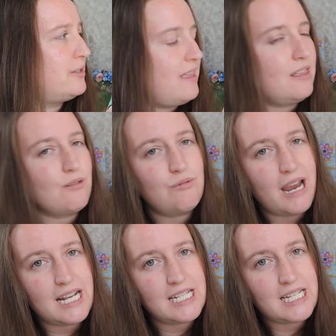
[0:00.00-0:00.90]
and then the
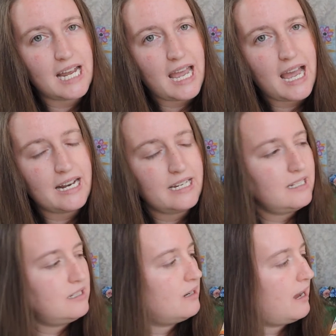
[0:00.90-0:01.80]
rest I
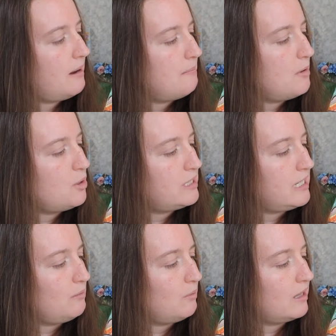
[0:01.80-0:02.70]
added
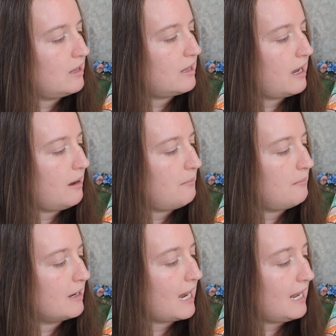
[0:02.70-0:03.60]
mostly with
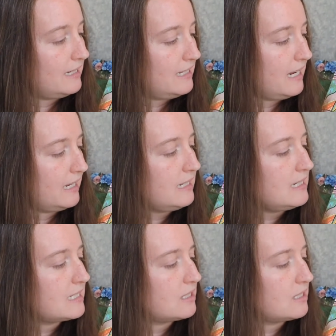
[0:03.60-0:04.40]
colored inks.